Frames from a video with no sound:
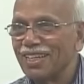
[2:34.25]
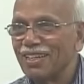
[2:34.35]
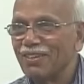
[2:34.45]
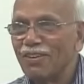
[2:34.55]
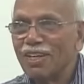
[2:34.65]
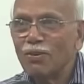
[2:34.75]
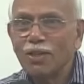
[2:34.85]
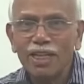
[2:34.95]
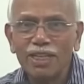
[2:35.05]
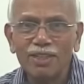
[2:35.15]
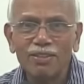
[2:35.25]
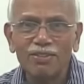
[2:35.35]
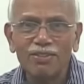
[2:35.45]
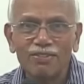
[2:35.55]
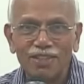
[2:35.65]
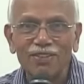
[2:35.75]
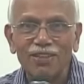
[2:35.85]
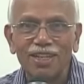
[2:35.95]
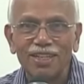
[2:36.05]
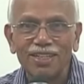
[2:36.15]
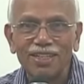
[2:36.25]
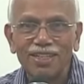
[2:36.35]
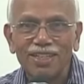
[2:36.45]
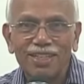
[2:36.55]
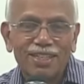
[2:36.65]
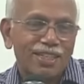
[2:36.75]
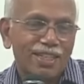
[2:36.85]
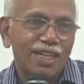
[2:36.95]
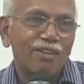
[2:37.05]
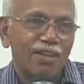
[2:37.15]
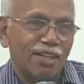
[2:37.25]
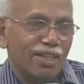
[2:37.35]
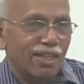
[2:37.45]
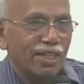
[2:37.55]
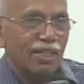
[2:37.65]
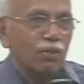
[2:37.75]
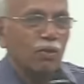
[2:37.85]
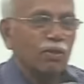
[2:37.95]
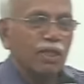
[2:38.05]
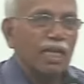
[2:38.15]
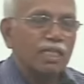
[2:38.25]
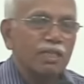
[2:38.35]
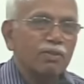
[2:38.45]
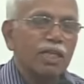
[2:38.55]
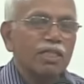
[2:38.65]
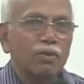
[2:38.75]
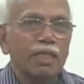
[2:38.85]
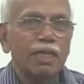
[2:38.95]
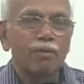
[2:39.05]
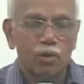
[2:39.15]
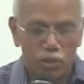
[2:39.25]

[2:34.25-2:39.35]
Very good idea, no? Very good idea. Anyway, so that's the one thing about